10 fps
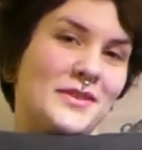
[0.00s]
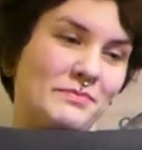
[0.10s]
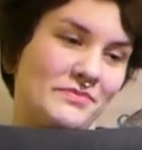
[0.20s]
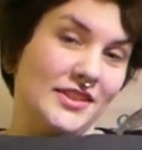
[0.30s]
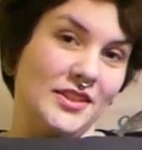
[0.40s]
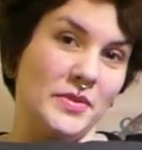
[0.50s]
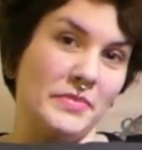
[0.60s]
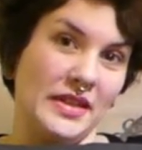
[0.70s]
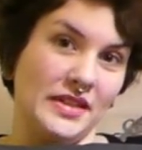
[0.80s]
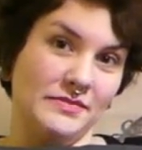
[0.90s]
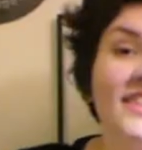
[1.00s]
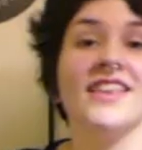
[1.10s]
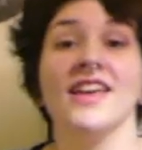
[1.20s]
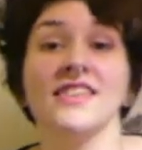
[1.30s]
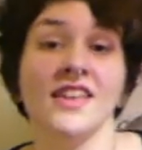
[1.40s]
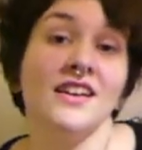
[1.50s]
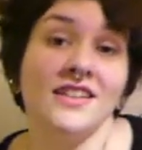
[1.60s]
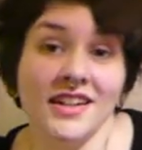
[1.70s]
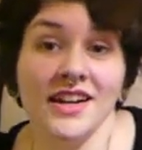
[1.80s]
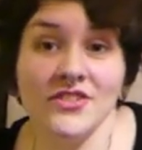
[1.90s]
them a little bit big. They are
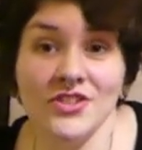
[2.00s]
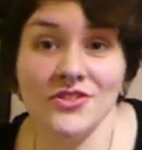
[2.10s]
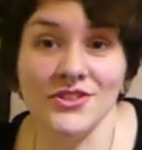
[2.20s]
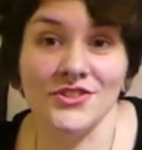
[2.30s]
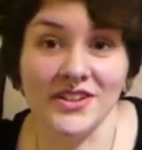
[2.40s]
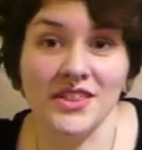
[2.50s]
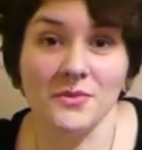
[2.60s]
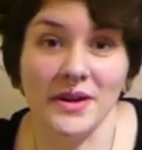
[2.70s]
gonna have a drawstring in the